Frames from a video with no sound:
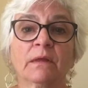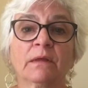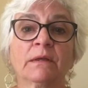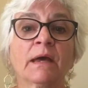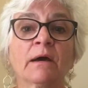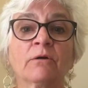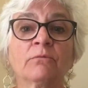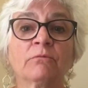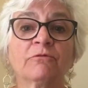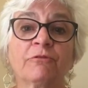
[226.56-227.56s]
Now
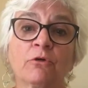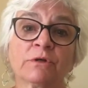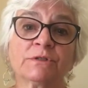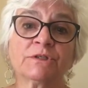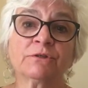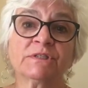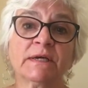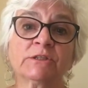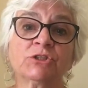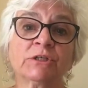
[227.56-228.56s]
focus your
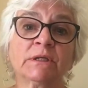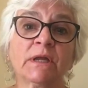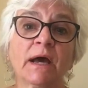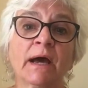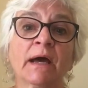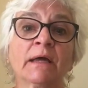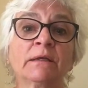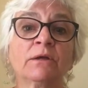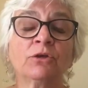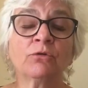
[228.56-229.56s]
attention
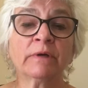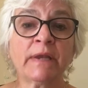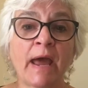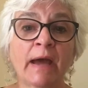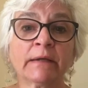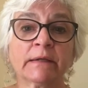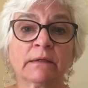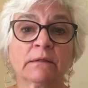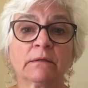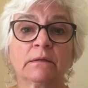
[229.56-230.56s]
on your neck,
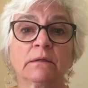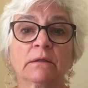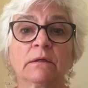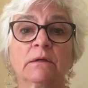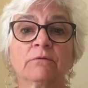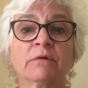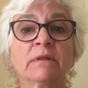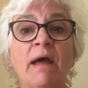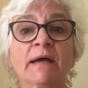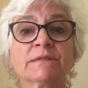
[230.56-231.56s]

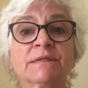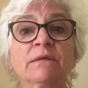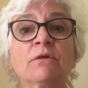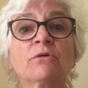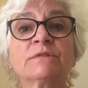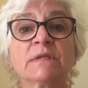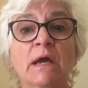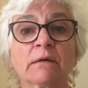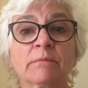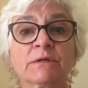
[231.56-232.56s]
relaxing those
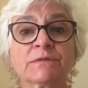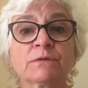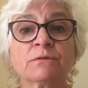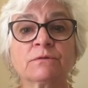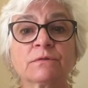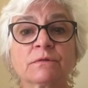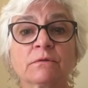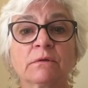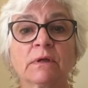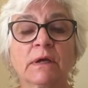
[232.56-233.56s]
neck muscles
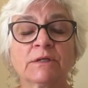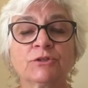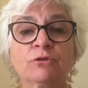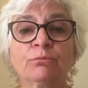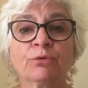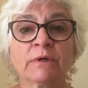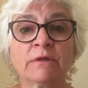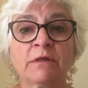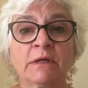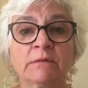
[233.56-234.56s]
as you
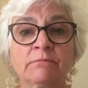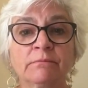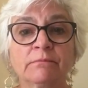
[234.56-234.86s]
breathe in